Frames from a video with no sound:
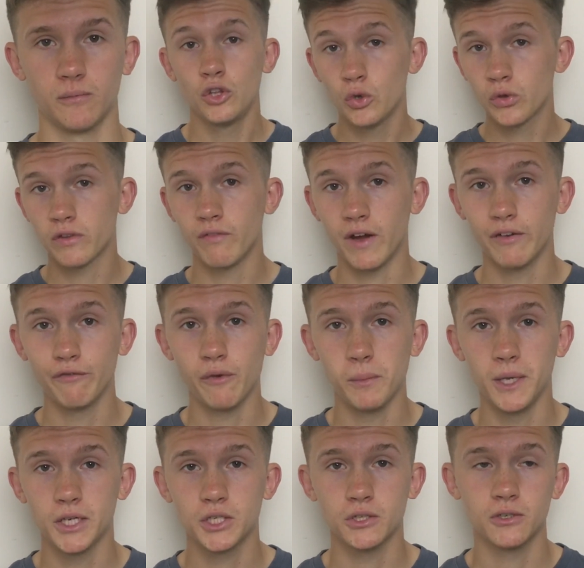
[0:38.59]
Using that
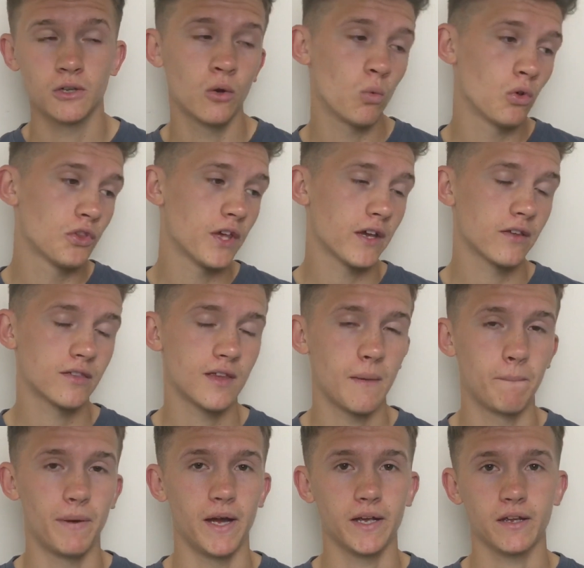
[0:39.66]
information, we'll take a
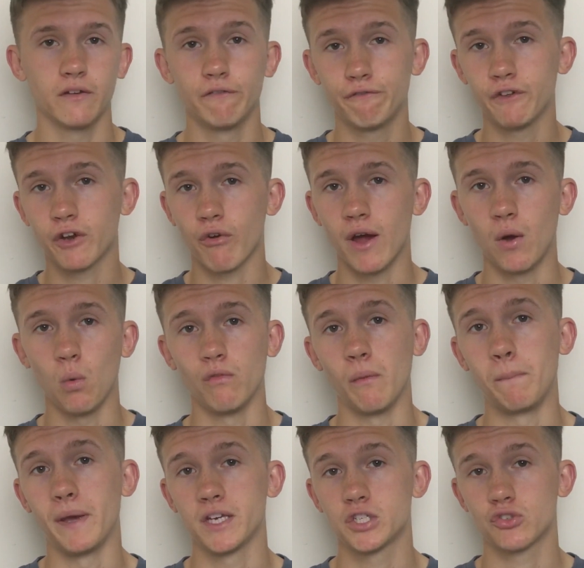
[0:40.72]
step back and figure out what the
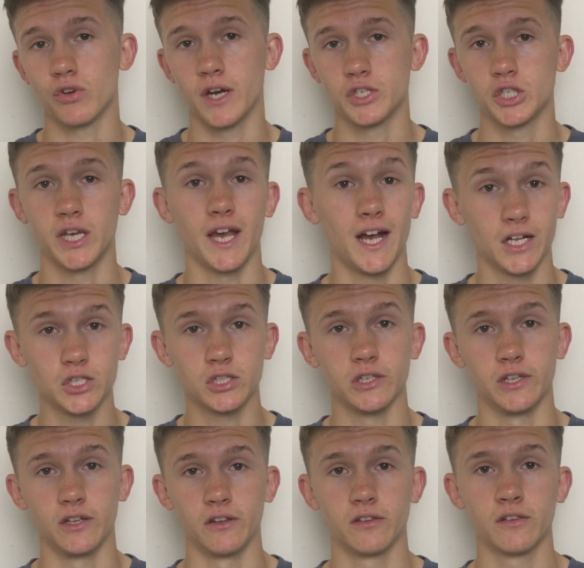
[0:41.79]
best strategy
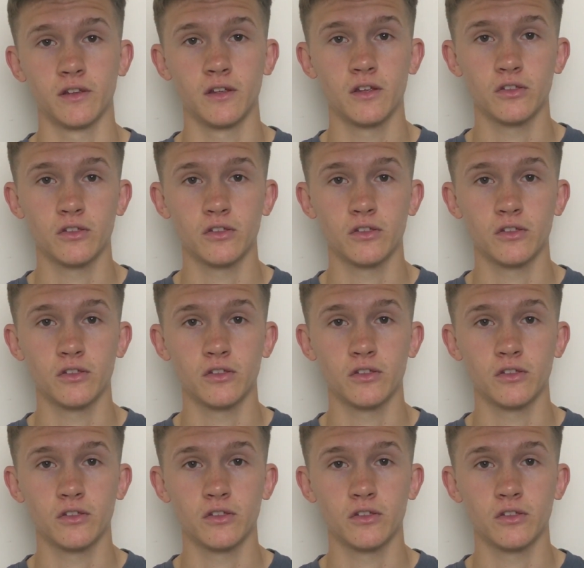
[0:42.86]
actually is.